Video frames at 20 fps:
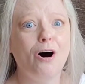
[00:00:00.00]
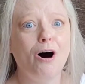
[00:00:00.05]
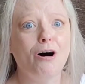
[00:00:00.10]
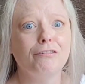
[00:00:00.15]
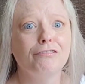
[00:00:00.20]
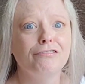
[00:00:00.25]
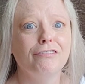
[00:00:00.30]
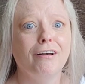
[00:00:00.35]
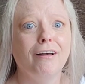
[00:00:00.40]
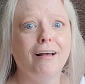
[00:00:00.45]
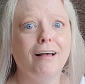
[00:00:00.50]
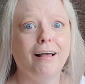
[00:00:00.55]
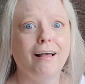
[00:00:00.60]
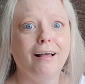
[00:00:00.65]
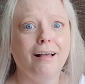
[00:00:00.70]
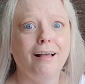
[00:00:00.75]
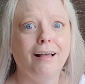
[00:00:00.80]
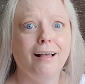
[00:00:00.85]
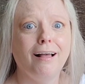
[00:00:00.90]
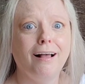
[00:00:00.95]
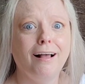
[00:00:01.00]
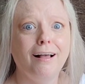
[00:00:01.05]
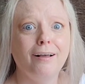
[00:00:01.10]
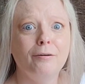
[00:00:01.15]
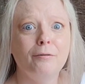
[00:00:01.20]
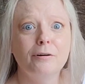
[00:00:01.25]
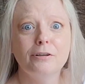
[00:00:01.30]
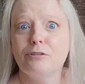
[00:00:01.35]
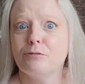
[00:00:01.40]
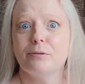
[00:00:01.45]
off,
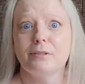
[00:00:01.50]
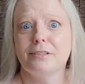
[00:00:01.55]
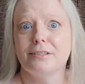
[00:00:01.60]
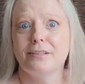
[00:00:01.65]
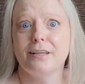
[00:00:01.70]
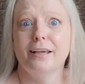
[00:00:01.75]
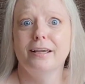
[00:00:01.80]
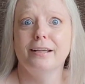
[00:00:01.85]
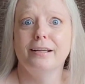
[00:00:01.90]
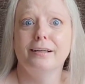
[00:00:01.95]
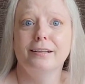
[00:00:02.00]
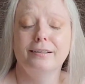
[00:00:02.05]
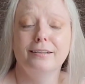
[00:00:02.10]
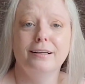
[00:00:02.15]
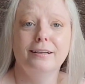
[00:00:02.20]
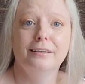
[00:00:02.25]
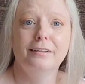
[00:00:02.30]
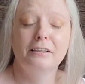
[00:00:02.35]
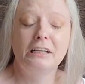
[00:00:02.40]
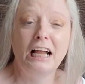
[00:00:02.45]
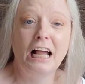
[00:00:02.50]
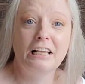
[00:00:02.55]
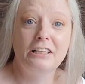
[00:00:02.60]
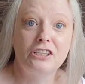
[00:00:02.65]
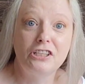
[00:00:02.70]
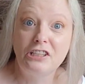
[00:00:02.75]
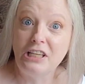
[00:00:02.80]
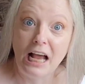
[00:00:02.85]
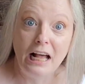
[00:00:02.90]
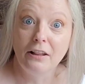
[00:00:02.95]
which was like
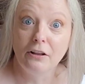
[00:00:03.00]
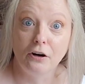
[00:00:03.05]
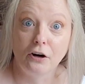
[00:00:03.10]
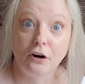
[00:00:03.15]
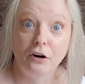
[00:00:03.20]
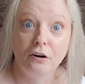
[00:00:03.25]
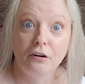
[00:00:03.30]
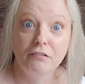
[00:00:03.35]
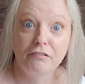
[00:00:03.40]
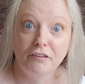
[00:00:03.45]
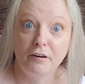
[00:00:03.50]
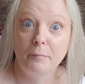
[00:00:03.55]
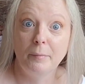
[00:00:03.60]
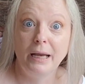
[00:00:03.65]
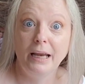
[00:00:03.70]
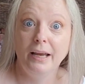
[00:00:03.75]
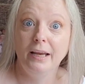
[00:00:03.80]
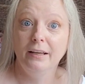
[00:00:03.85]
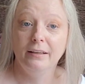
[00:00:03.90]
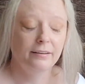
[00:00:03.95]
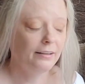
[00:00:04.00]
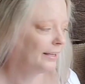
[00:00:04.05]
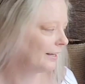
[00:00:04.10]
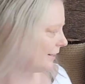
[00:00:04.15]
stellar for me.